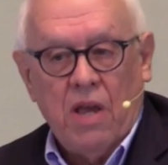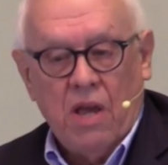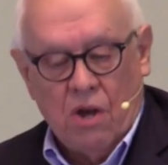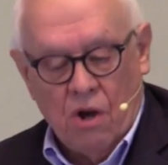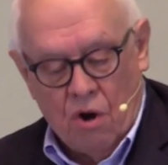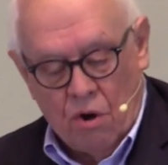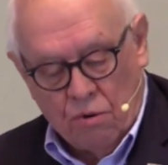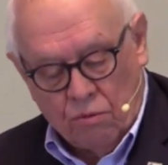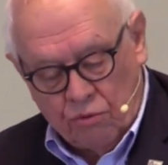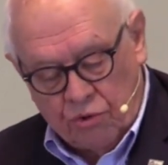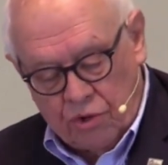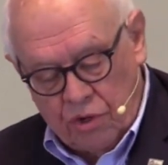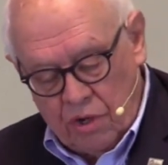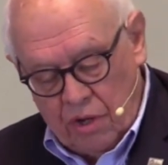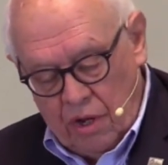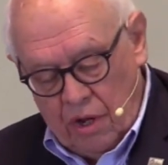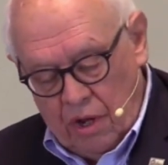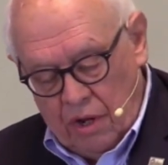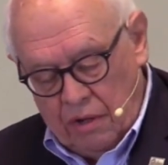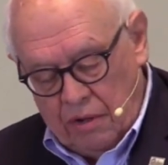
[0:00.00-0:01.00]
goes
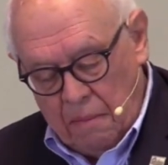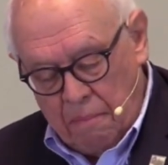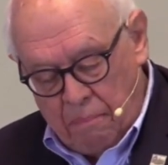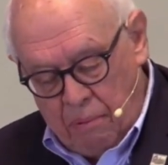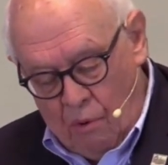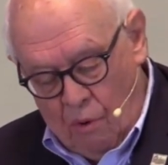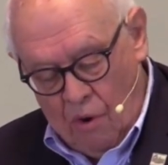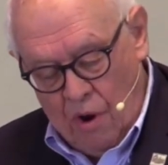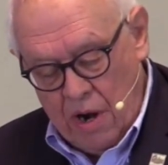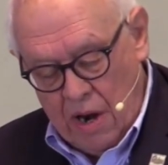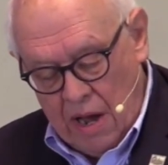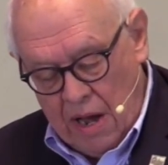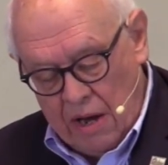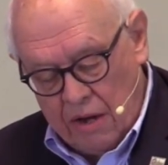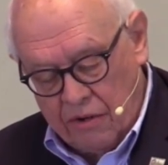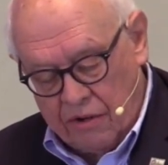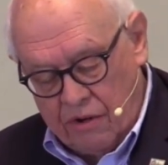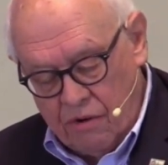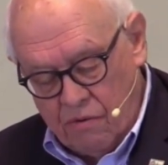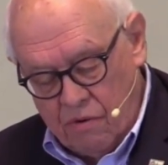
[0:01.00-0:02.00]
to point
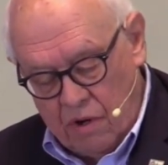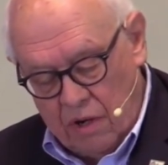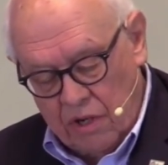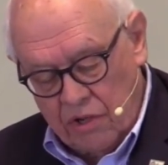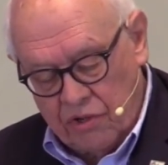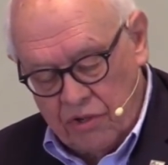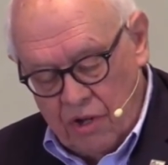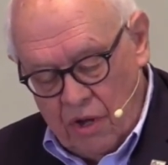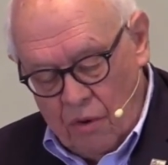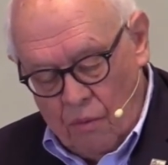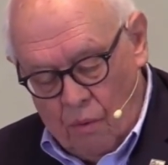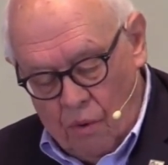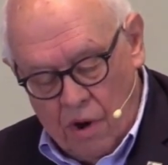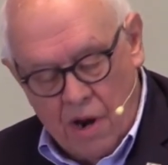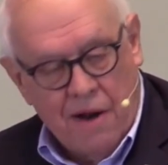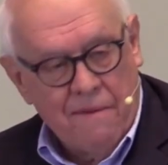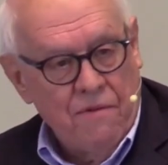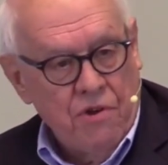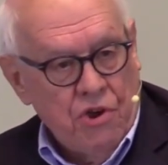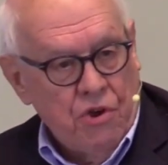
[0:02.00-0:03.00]
out to us,
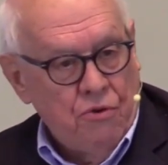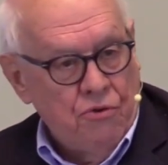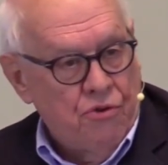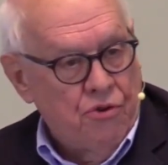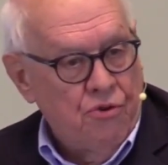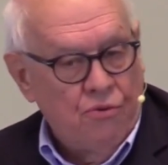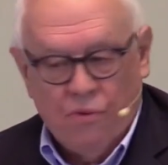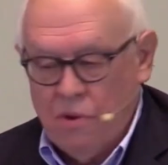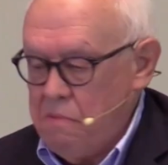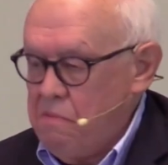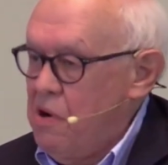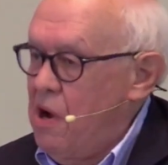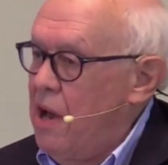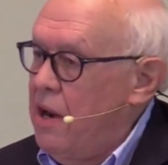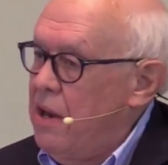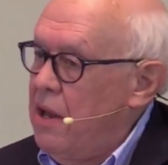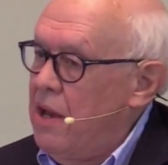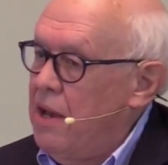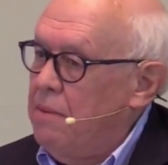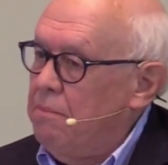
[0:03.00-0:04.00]
whatever you do in my
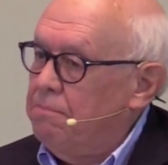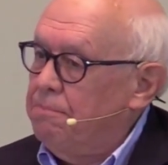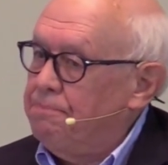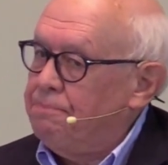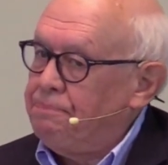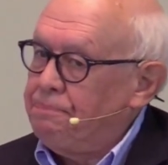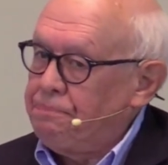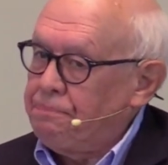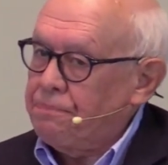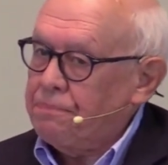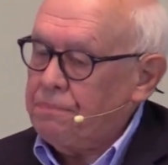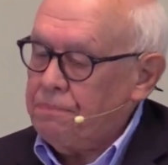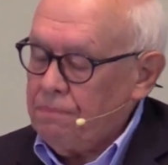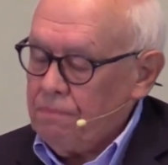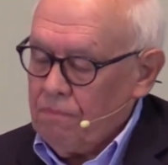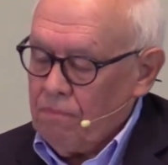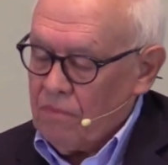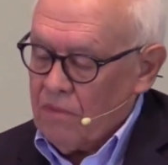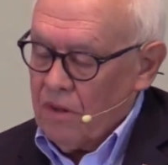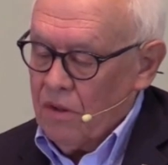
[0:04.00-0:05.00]
name,
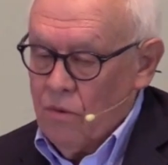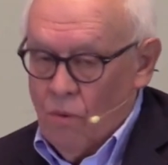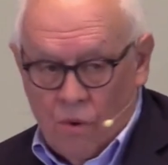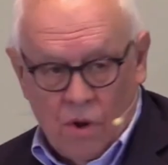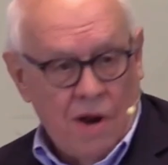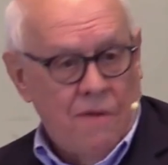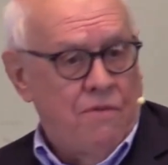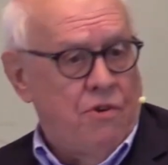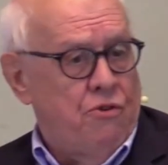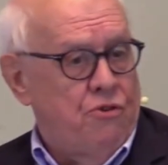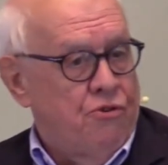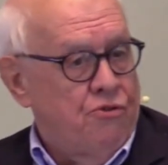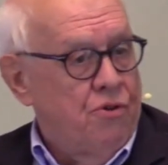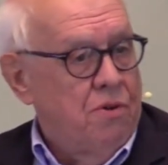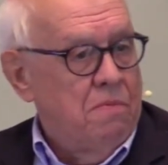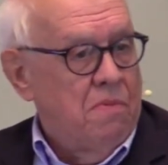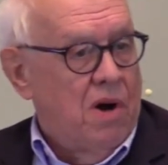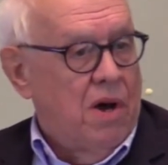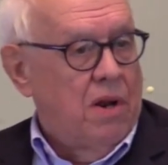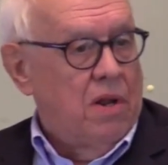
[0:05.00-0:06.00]
whatever you do in
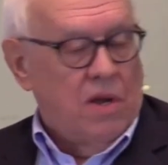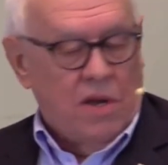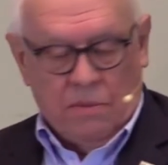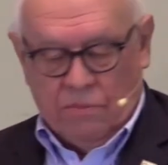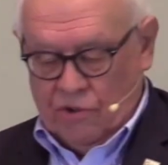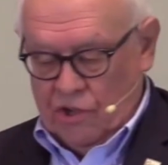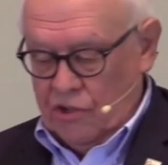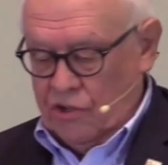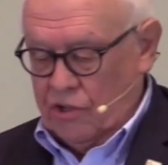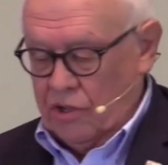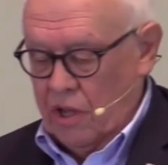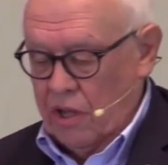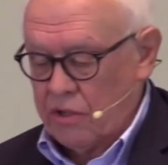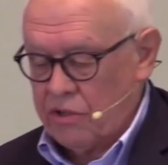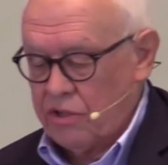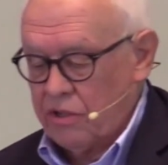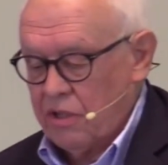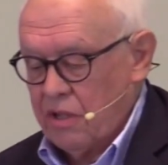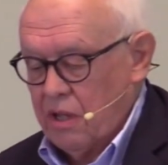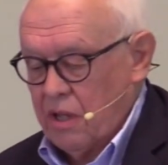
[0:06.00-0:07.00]
my name, he
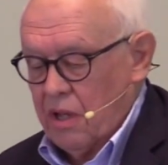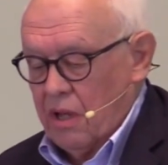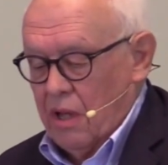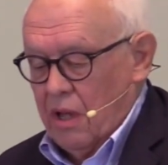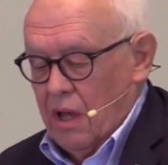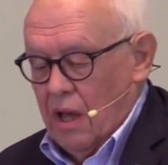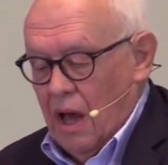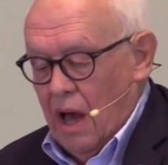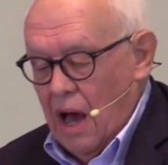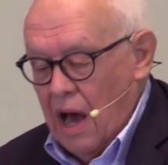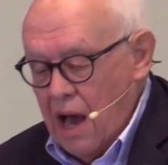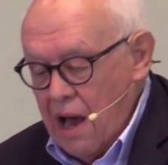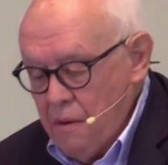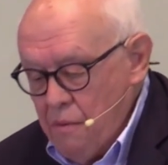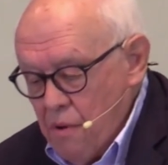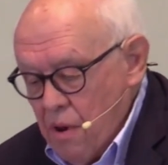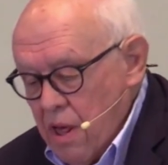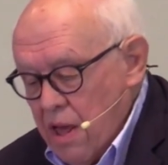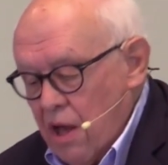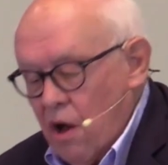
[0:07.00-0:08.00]
says, I
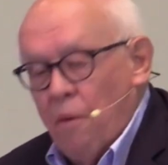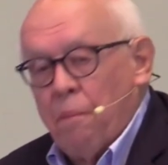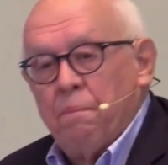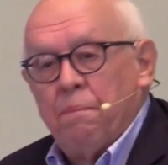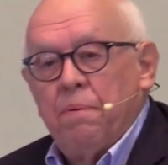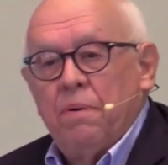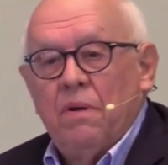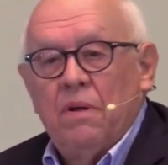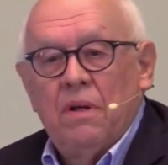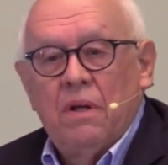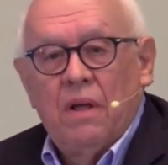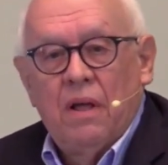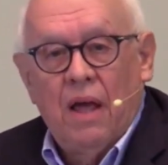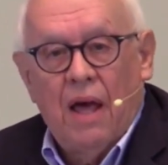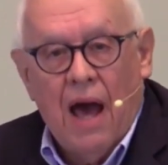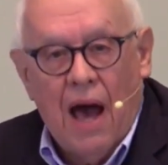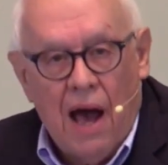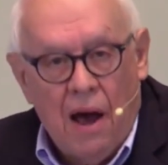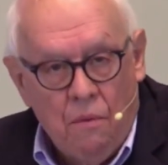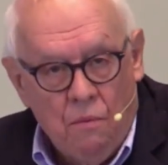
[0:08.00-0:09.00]
will help.
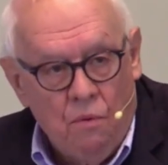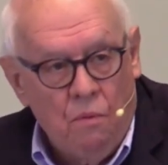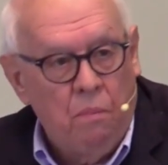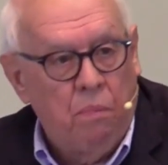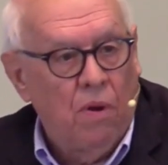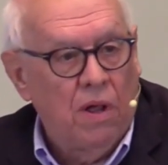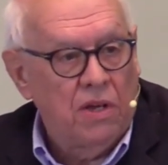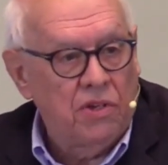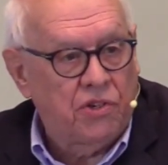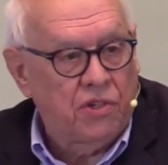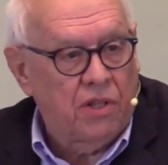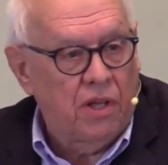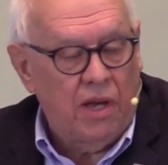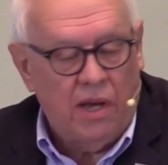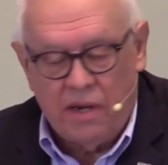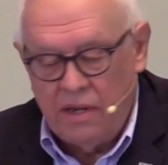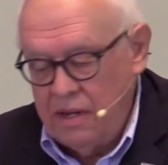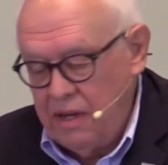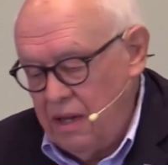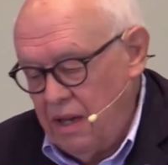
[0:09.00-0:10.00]
I will bless
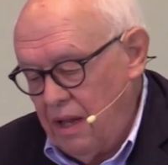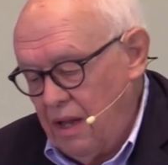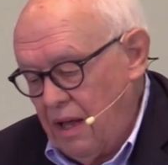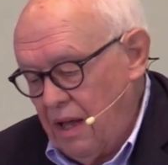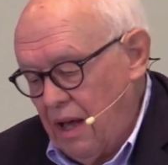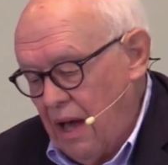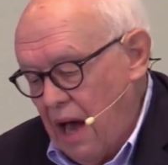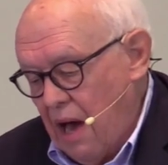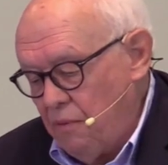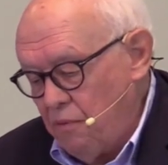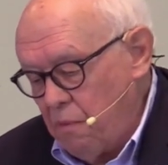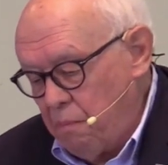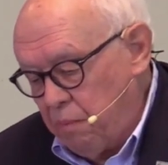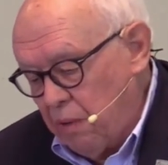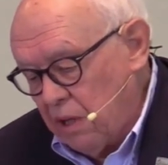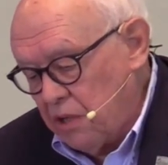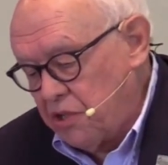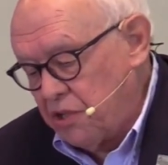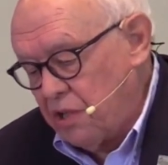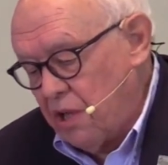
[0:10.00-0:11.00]
that. I will
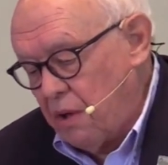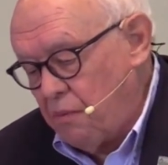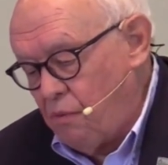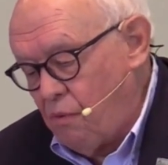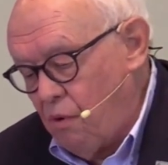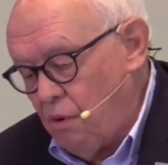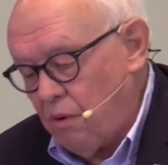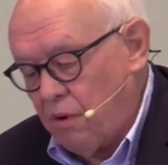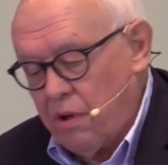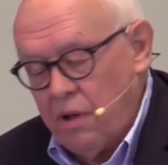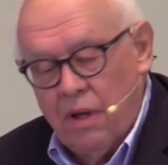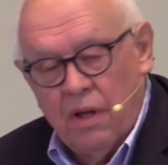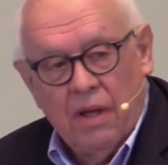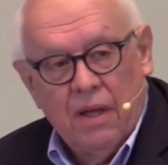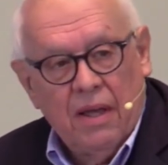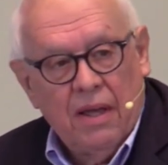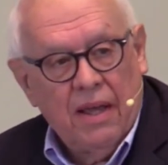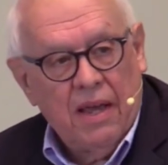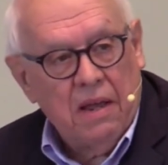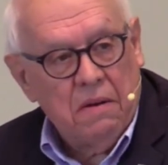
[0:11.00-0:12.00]
bless that work.
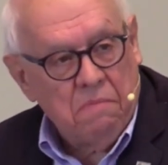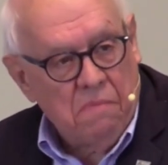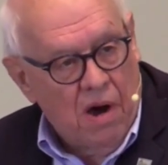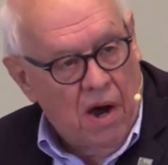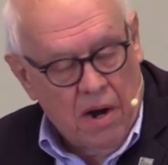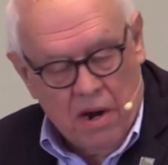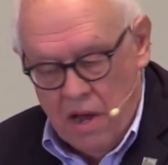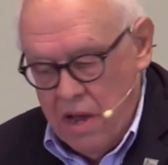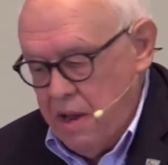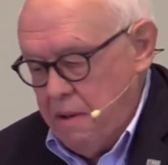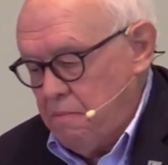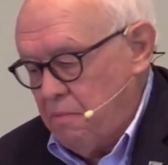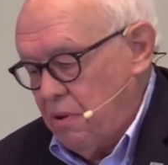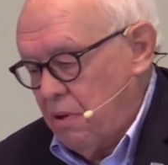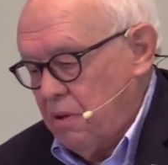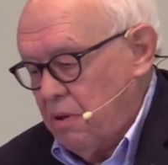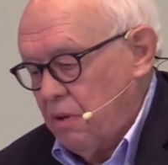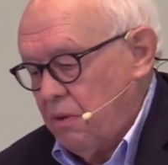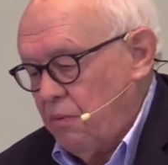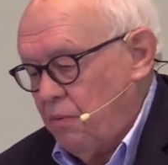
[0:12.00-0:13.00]
In my name,
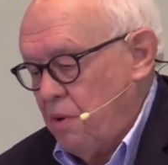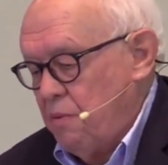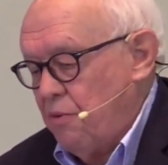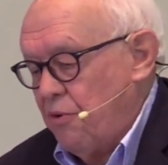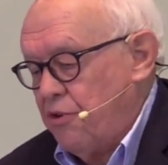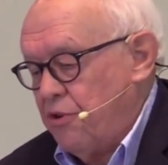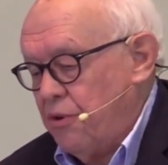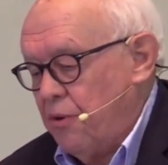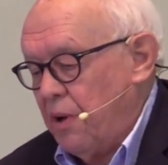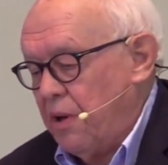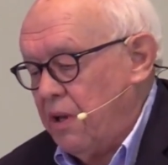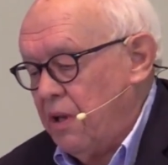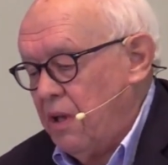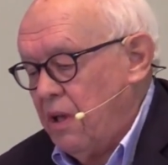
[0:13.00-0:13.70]
we will do it.